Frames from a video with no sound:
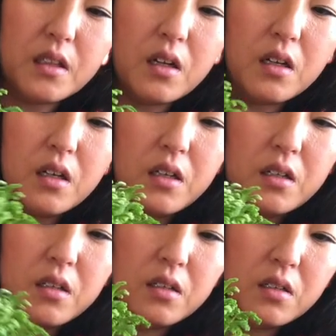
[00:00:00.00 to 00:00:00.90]
not a,
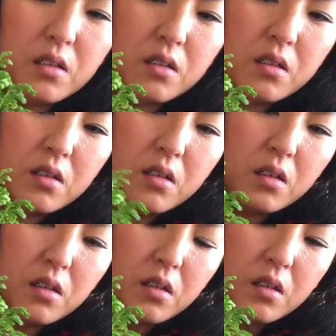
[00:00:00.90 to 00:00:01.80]

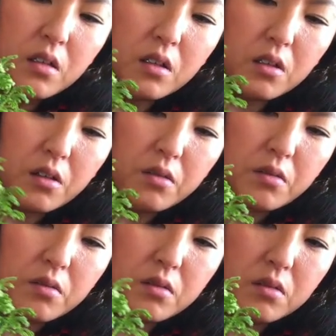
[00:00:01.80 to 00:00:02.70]
you know,
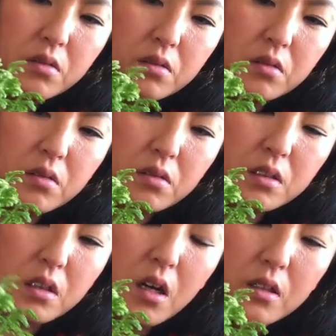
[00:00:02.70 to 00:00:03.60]

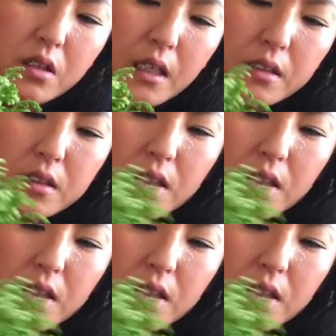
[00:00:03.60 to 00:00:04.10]
this holiday is